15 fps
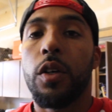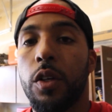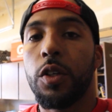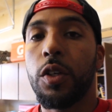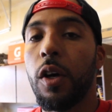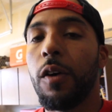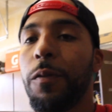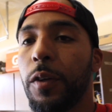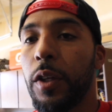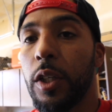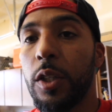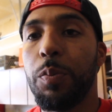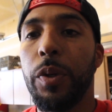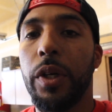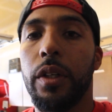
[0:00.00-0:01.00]
So for
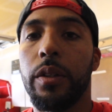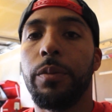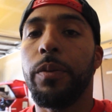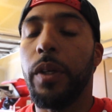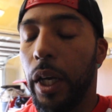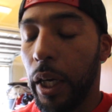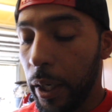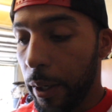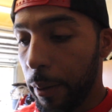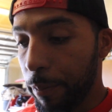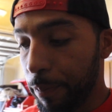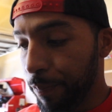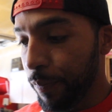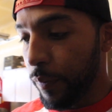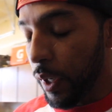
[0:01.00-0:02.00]
this build,
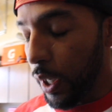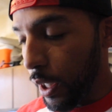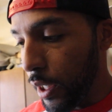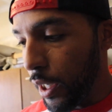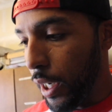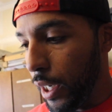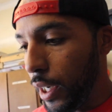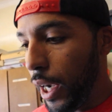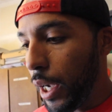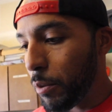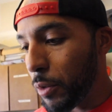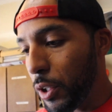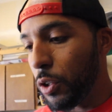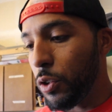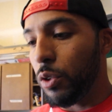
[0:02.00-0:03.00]
I'm
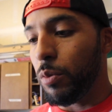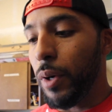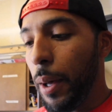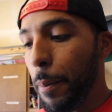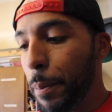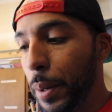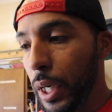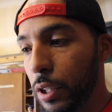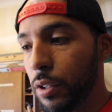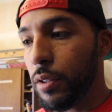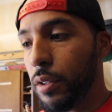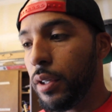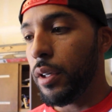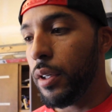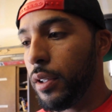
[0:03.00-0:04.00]
gonna do my
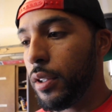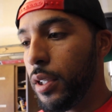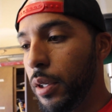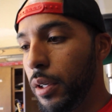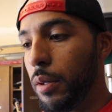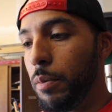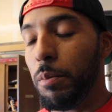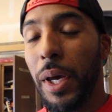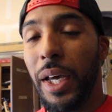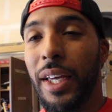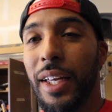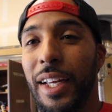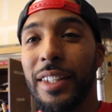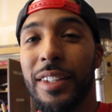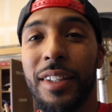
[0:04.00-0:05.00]
best to
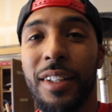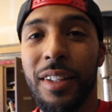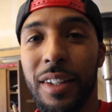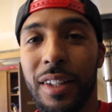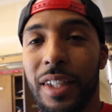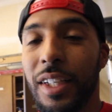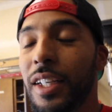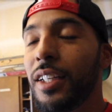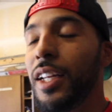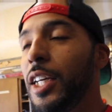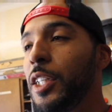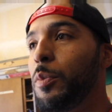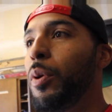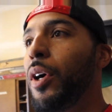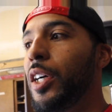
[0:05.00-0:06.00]
make it as clean
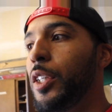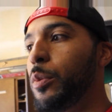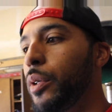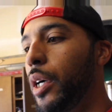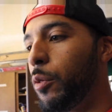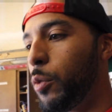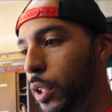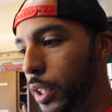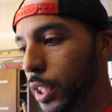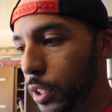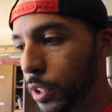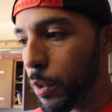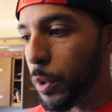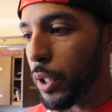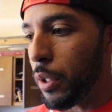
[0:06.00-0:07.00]
as possible. I want
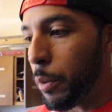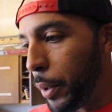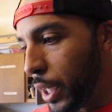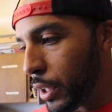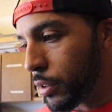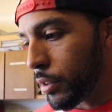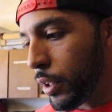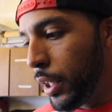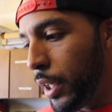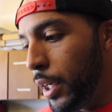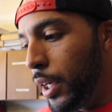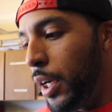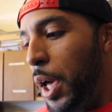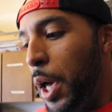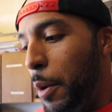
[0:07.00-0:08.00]
this to be the
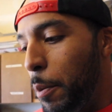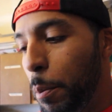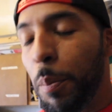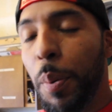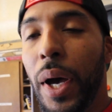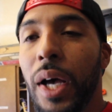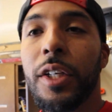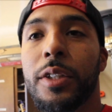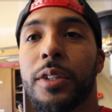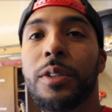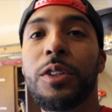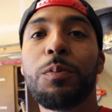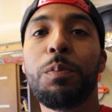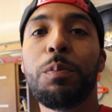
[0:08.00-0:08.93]
best